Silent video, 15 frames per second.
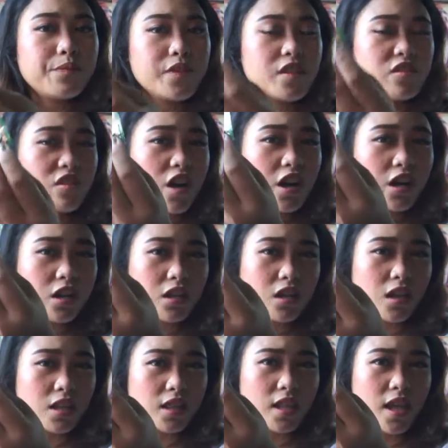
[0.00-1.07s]
start
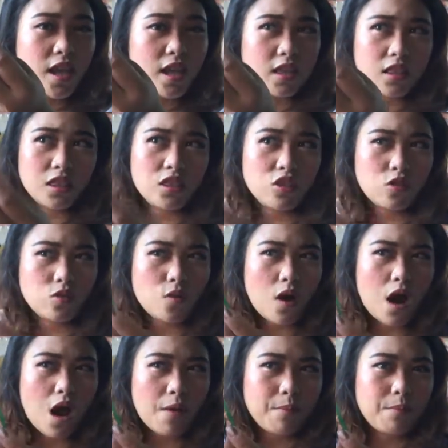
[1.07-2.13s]
at the end to
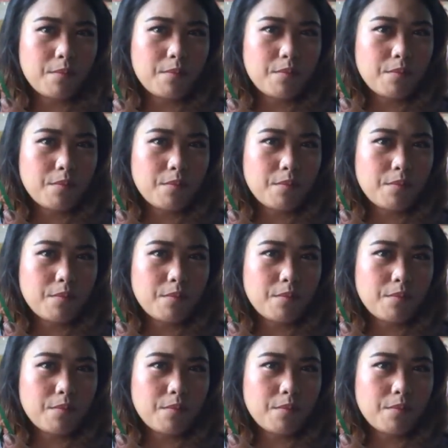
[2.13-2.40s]
up.